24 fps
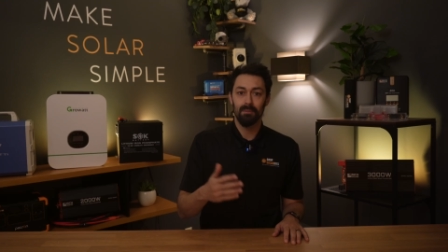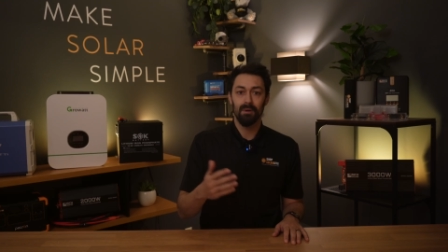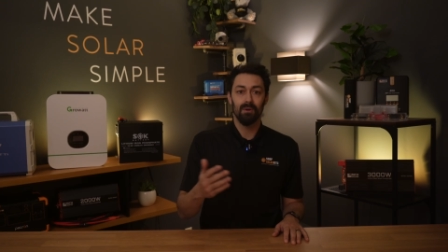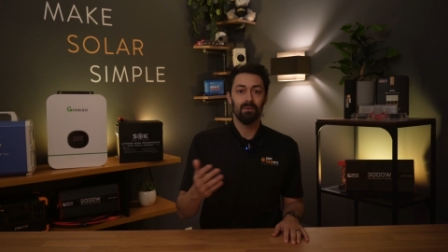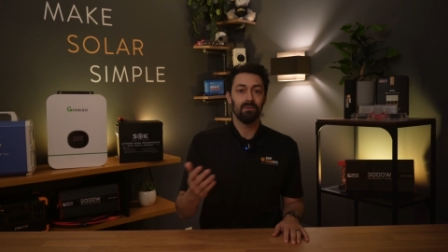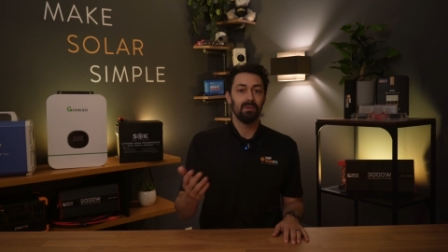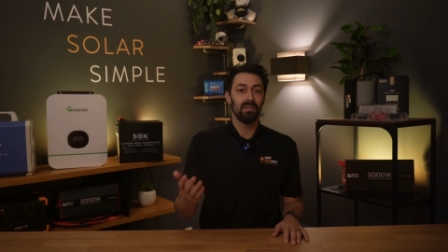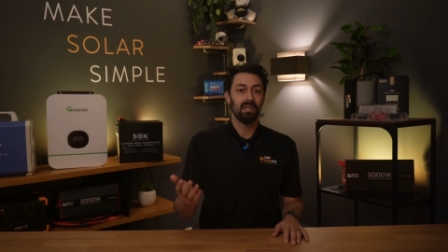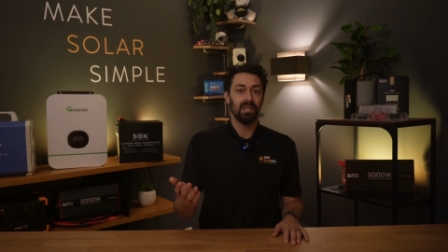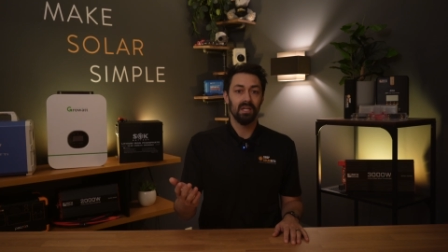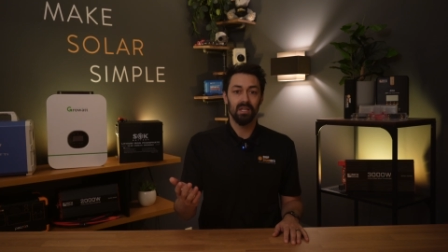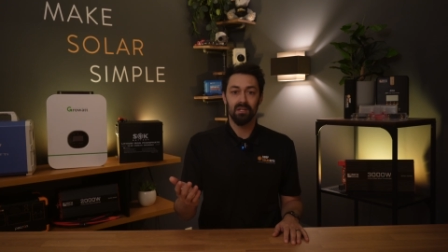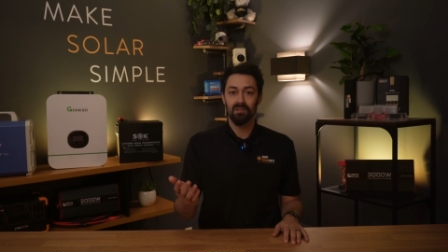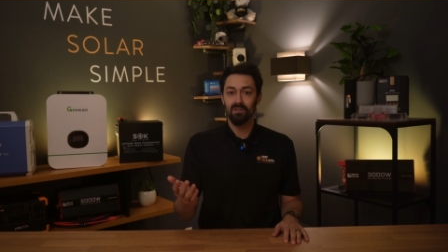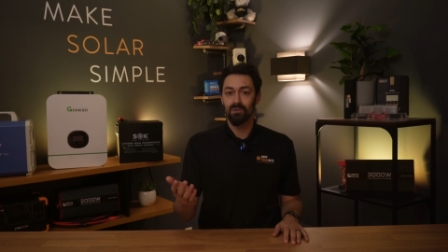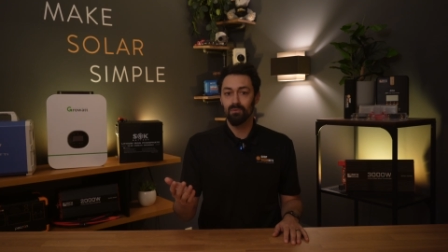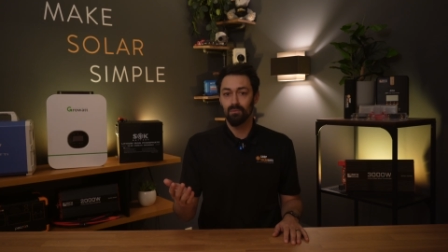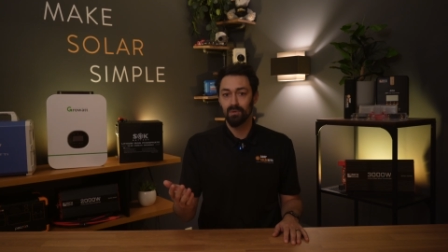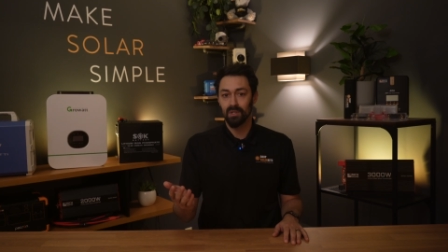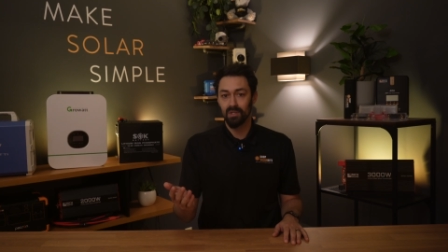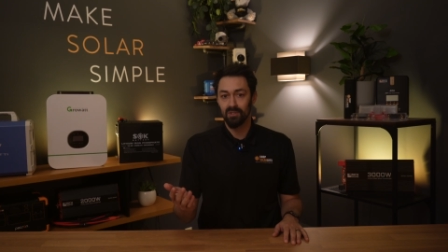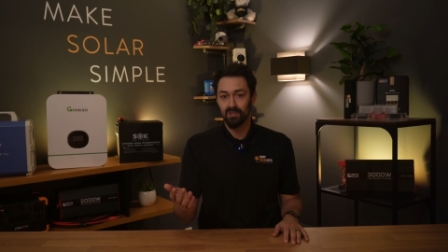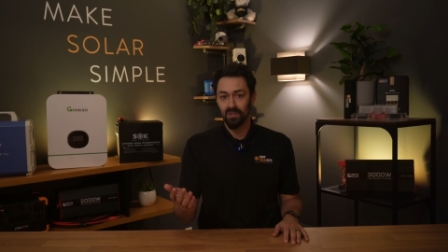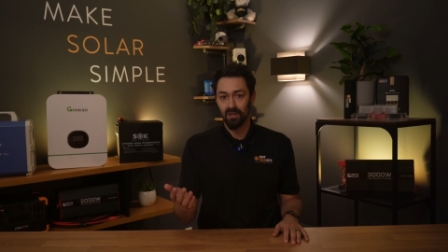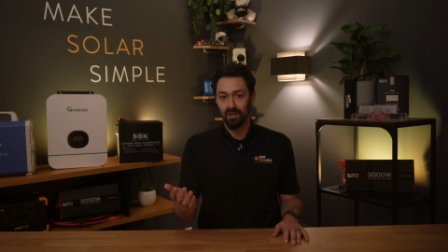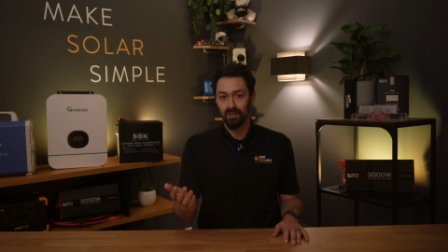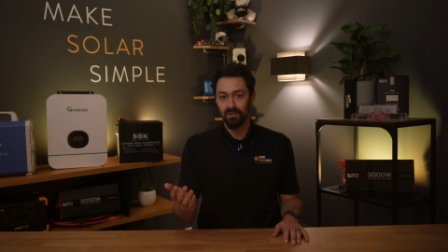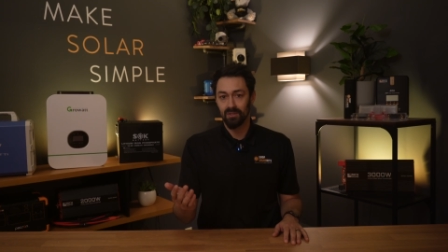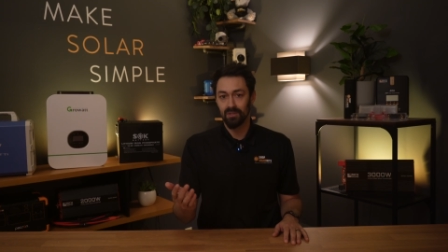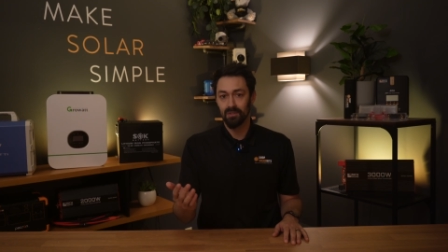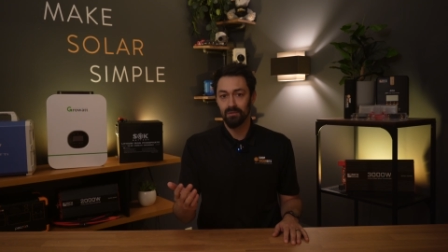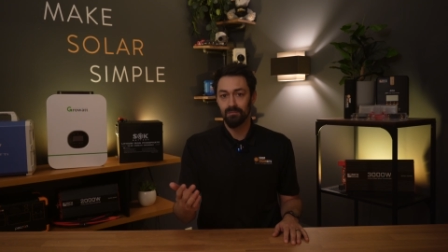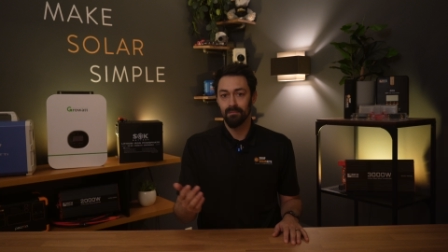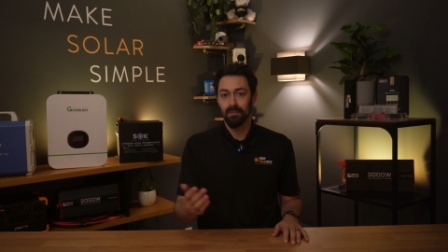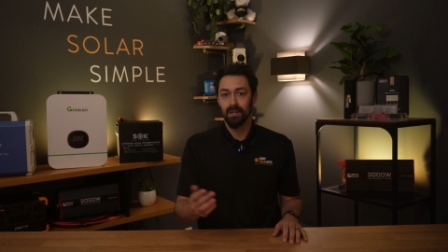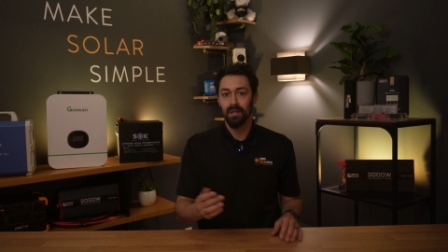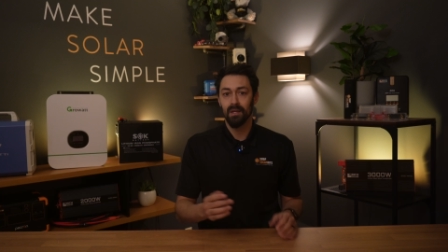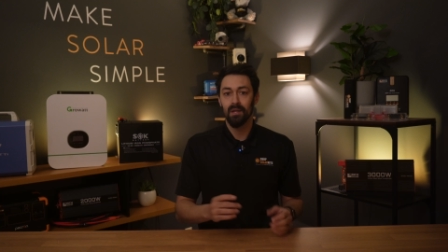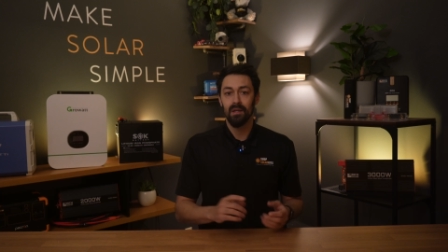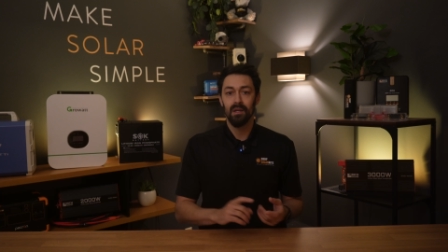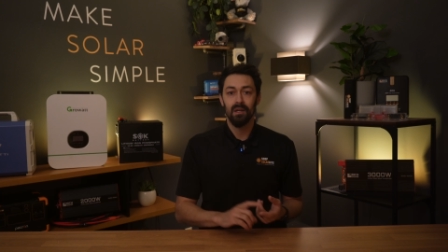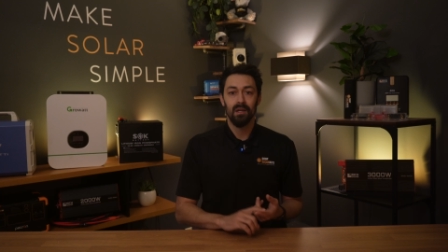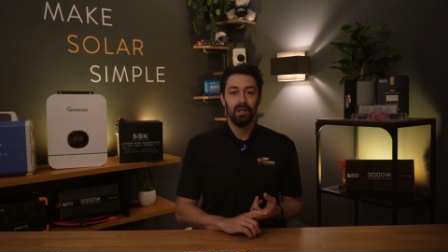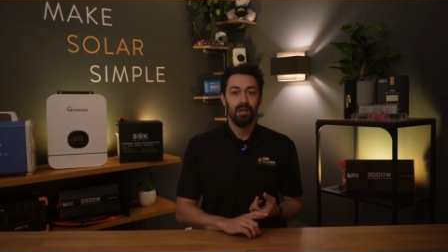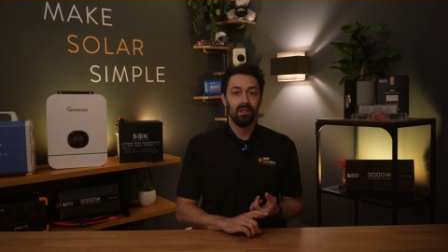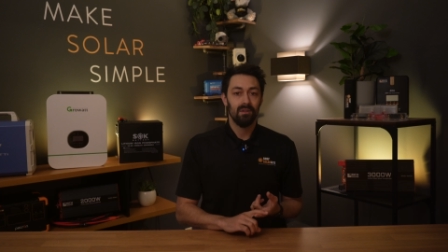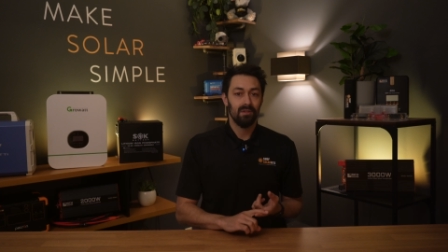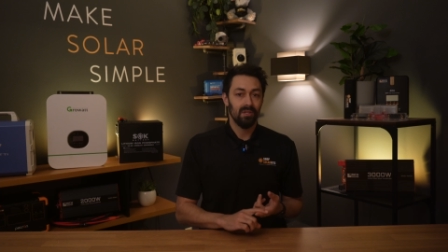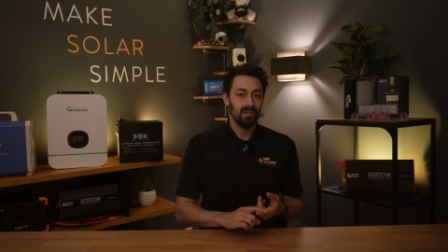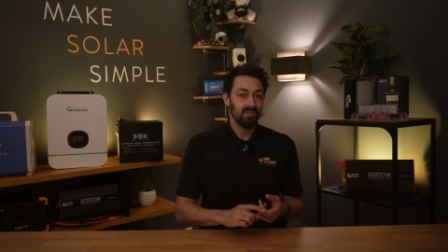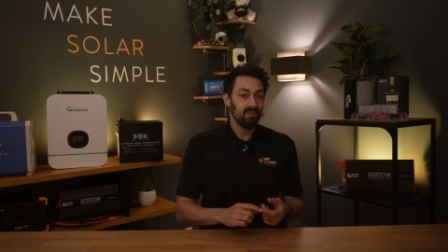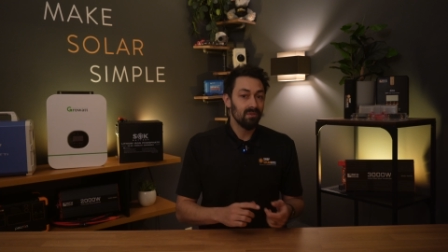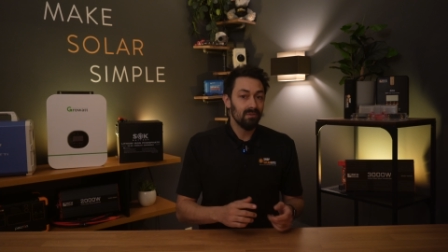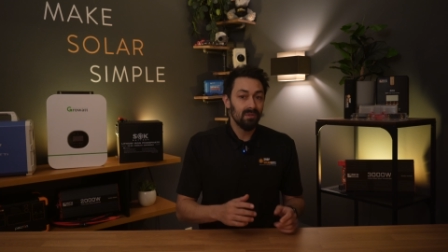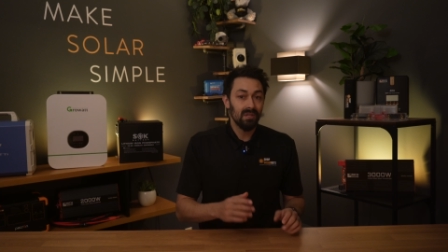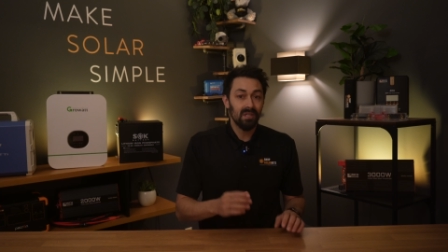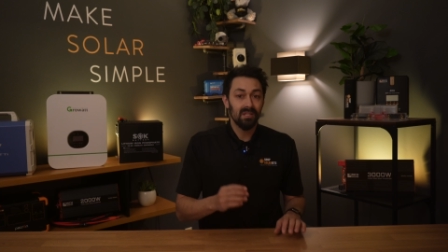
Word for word: about needing to recharge. This unit